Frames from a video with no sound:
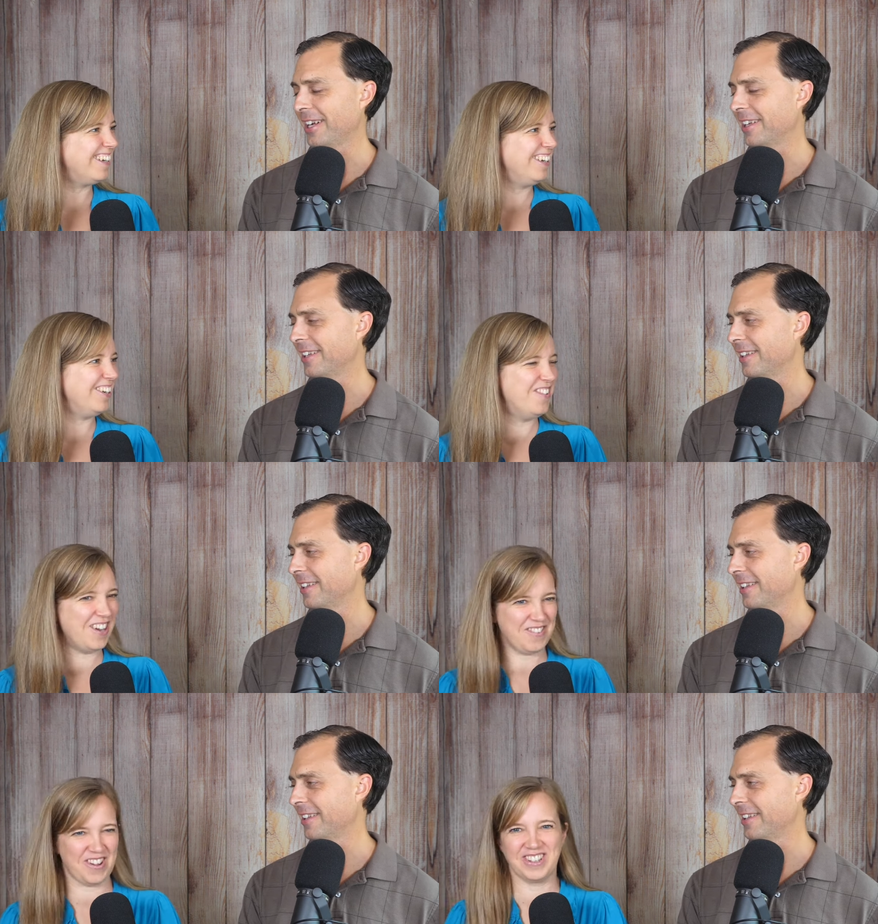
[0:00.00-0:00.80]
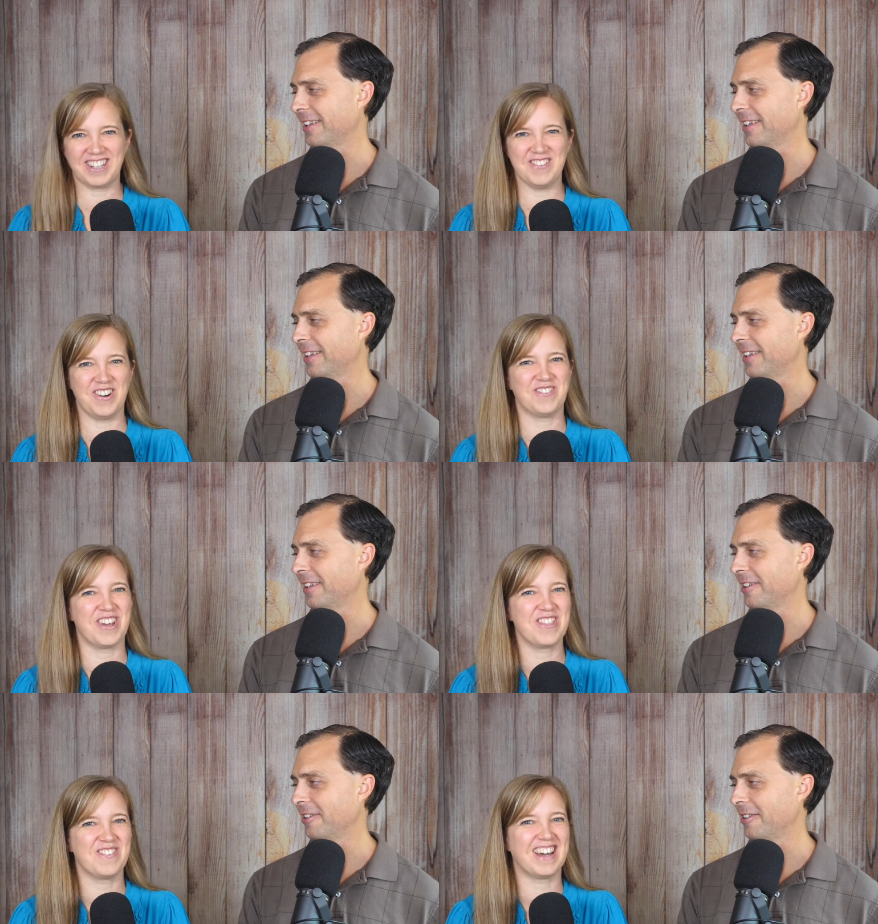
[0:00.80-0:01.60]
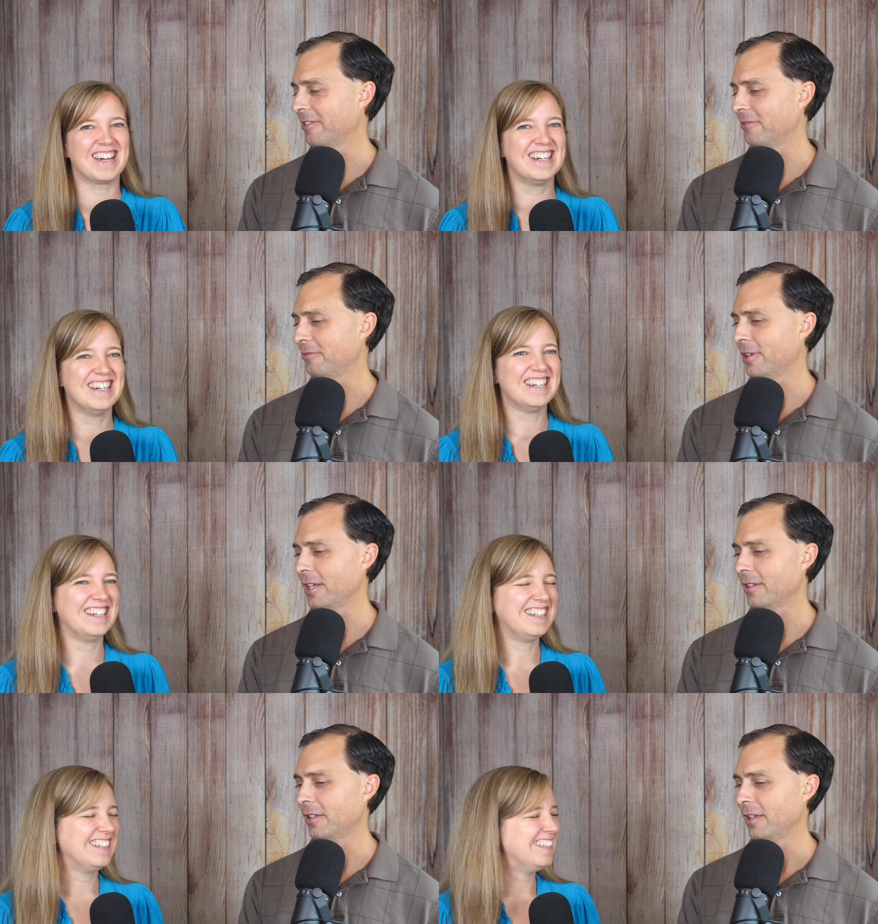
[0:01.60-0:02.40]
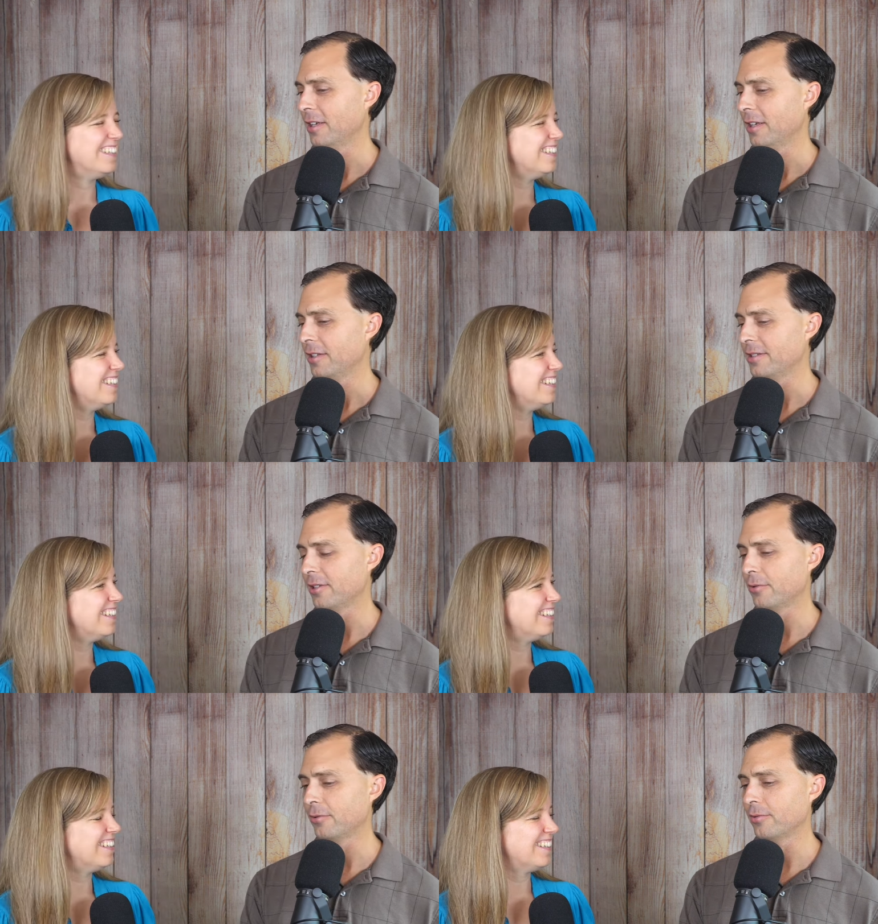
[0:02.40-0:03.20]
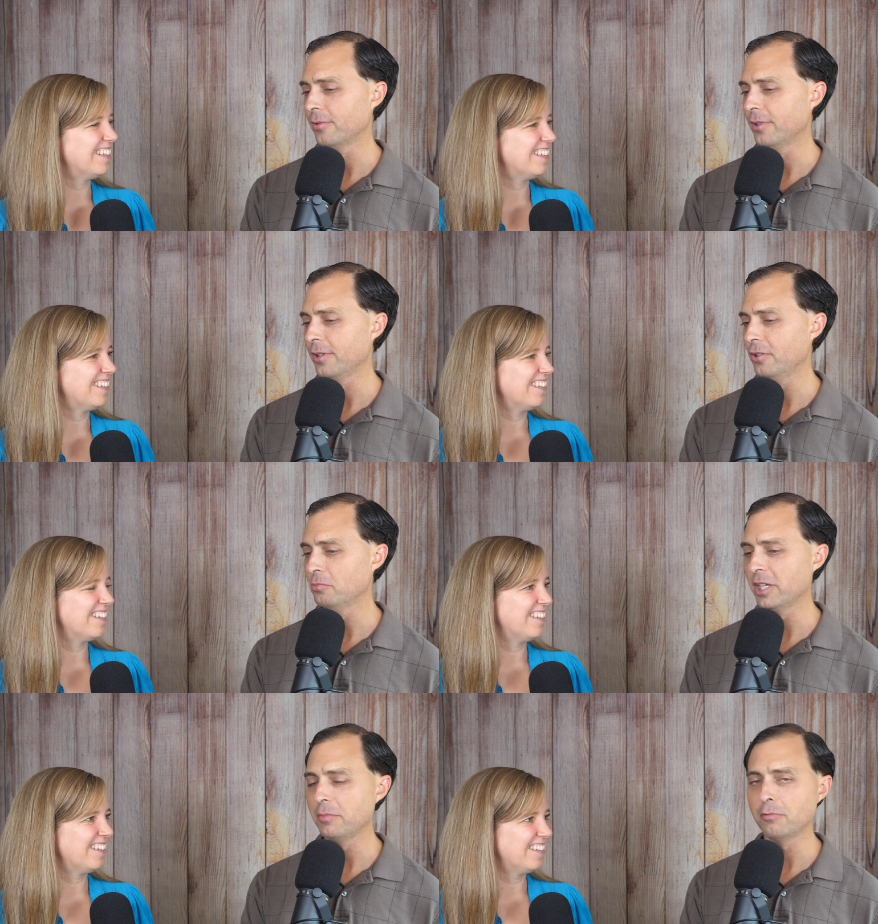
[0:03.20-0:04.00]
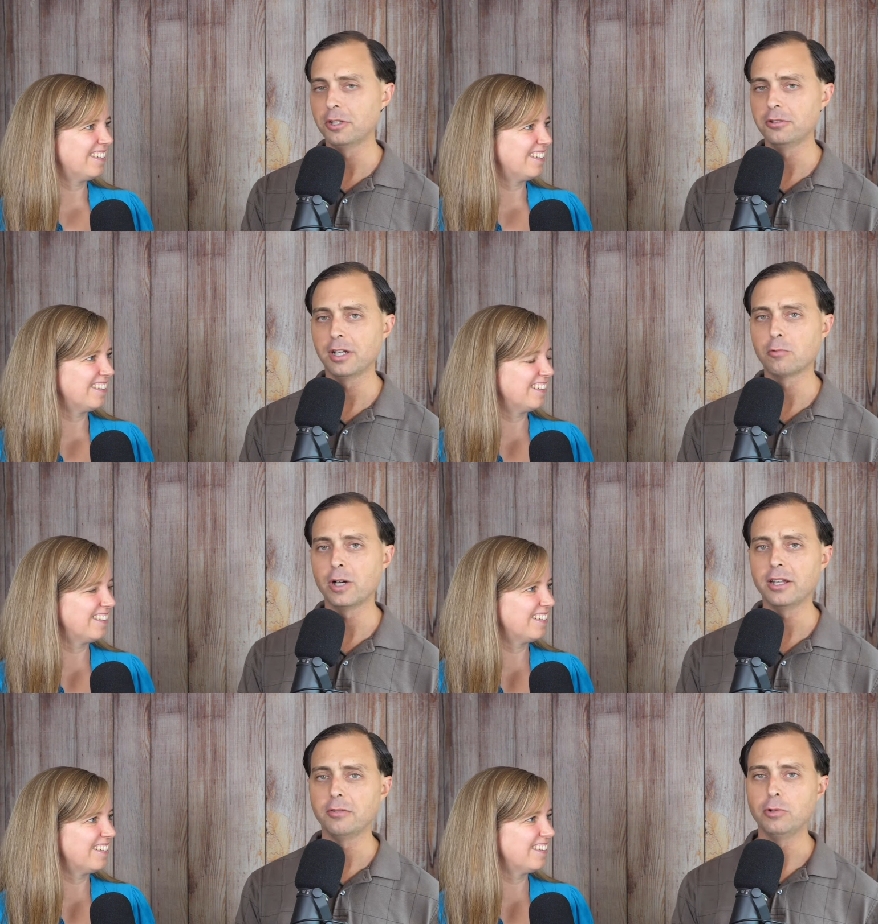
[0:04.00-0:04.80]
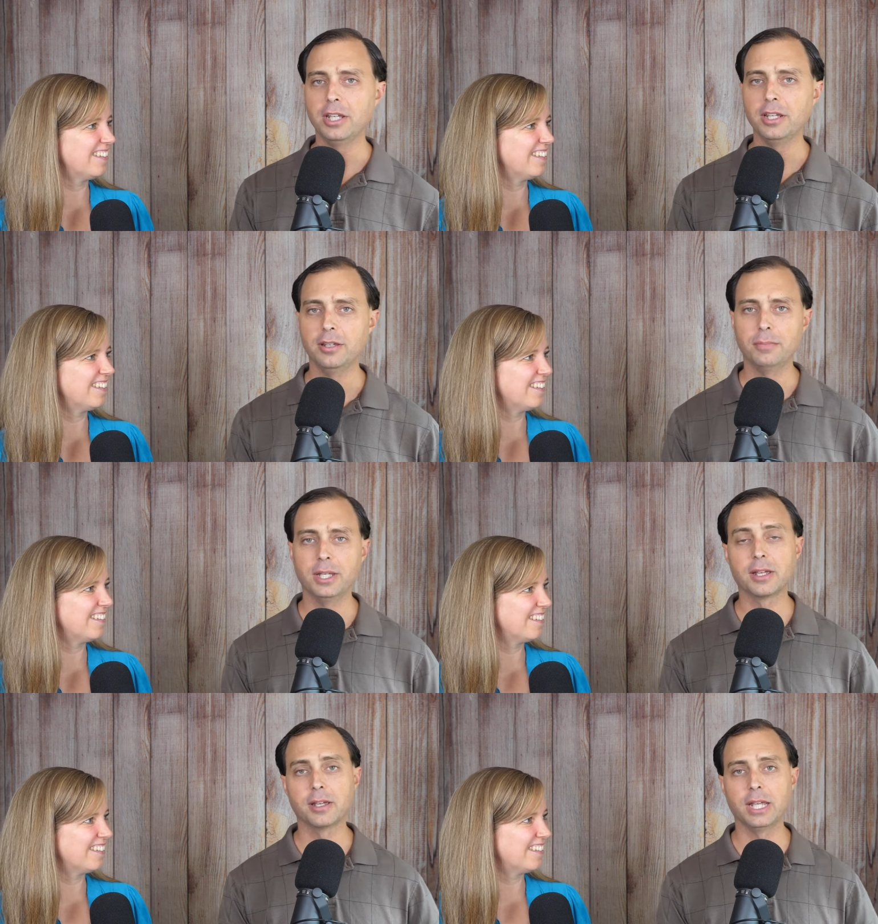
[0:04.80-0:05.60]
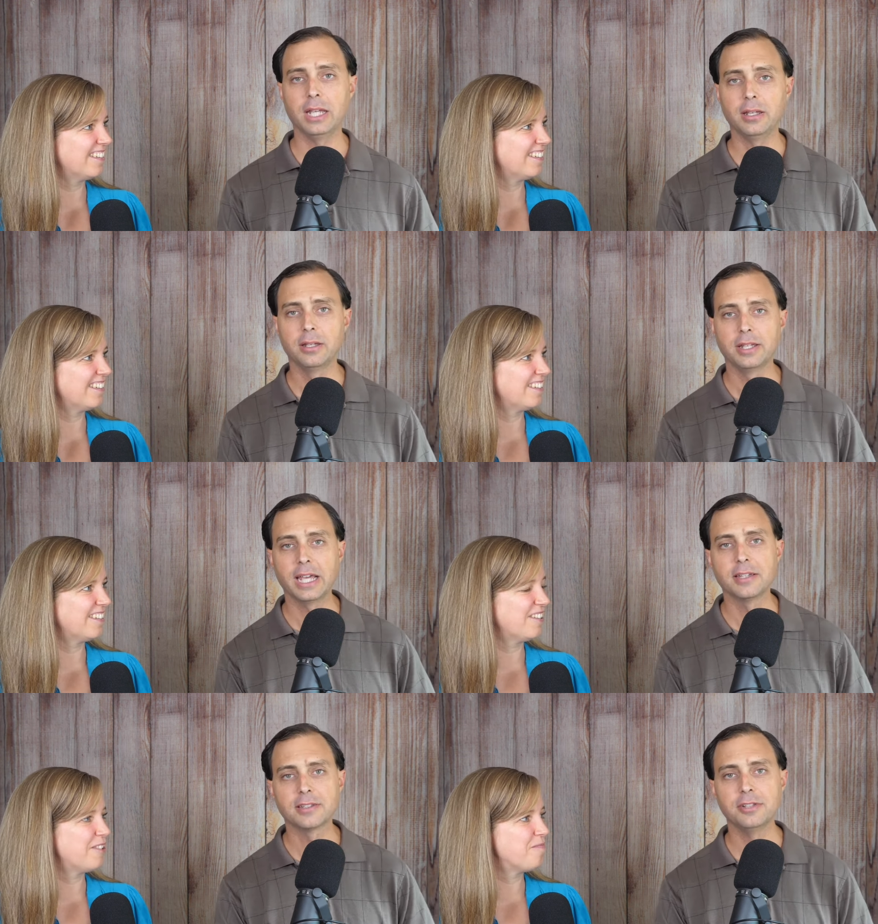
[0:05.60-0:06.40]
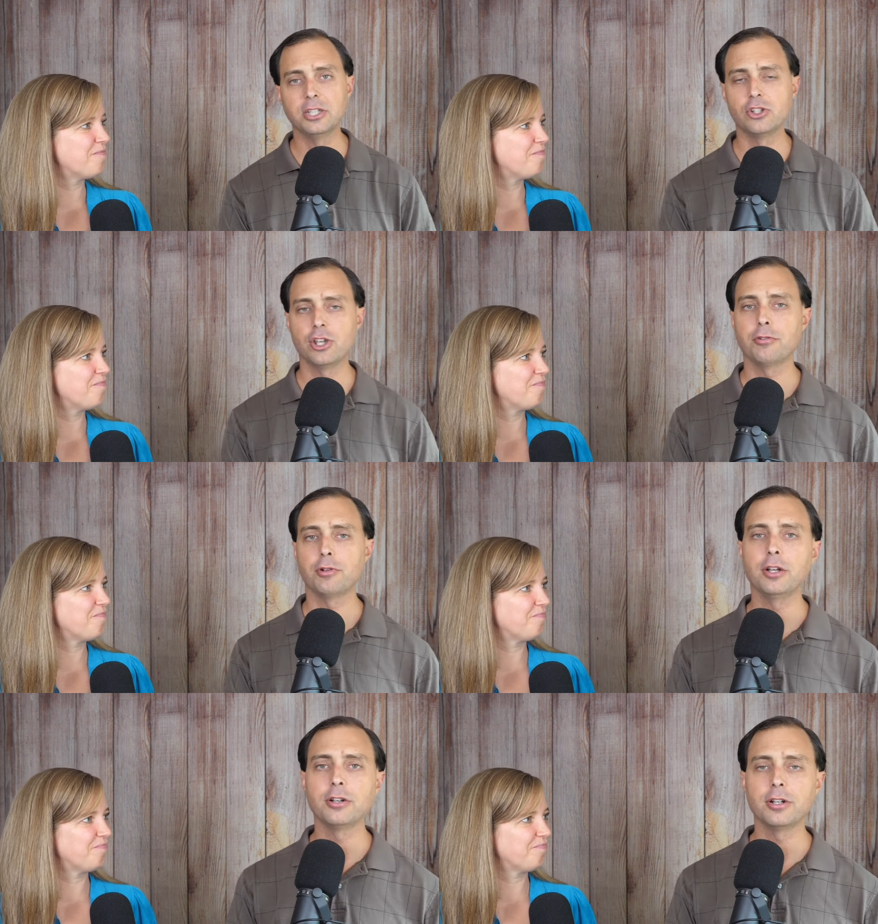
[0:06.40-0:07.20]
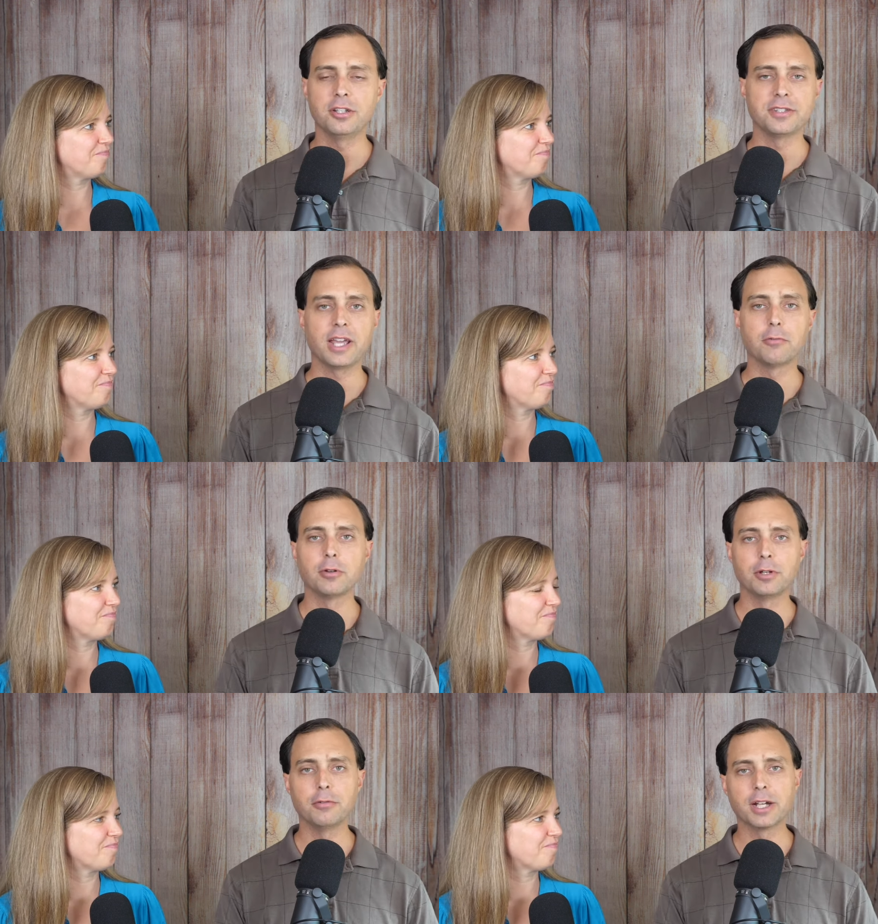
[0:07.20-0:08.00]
Speaker 1: right. you might be able to come up with. But.
Speaker 2: Right. So you might be wondering why did we pick a gasoline generator, and is that what we